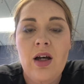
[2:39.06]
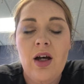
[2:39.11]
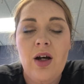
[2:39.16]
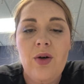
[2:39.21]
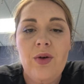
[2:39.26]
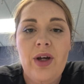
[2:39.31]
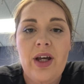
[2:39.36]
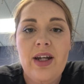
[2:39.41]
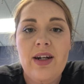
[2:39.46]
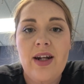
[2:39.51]

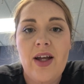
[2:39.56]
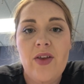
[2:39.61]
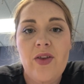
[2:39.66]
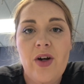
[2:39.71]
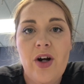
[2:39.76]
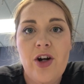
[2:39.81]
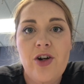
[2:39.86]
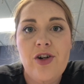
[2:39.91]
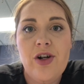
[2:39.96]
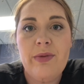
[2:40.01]
Okay, now that
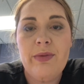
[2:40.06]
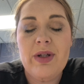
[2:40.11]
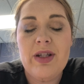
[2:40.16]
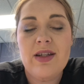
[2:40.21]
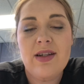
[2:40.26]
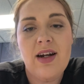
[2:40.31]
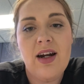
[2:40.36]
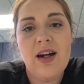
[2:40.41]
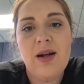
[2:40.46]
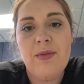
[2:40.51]
our
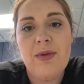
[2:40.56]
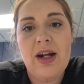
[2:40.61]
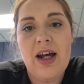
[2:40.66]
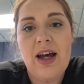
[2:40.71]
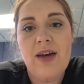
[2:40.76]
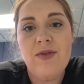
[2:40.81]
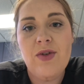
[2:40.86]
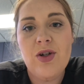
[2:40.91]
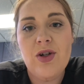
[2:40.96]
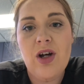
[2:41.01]
treatment's done, I'm gonna
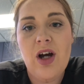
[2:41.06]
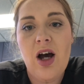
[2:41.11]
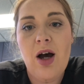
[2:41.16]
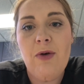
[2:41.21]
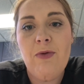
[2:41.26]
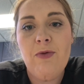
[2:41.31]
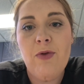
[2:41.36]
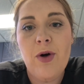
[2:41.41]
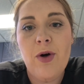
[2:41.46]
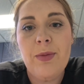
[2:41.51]
have you
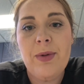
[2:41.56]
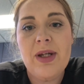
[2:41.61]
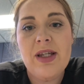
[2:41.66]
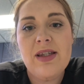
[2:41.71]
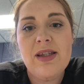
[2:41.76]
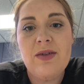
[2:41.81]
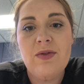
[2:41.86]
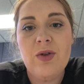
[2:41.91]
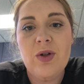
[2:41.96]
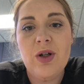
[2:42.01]
cough for me,
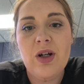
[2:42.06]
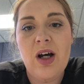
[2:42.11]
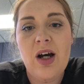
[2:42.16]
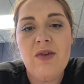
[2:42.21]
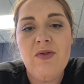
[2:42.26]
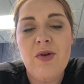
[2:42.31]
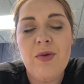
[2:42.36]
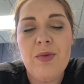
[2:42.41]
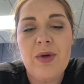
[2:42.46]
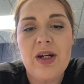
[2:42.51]
see if you can
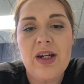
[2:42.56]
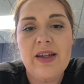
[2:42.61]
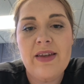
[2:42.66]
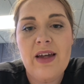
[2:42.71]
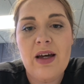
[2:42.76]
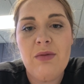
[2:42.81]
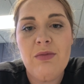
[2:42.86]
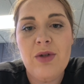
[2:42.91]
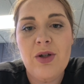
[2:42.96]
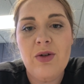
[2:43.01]
cough up any of
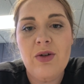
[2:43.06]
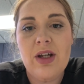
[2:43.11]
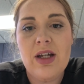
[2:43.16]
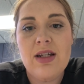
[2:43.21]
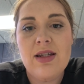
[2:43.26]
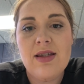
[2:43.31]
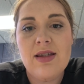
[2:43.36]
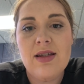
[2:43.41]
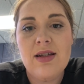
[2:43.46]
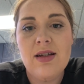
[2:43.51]
that
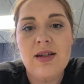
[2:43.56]
mucus.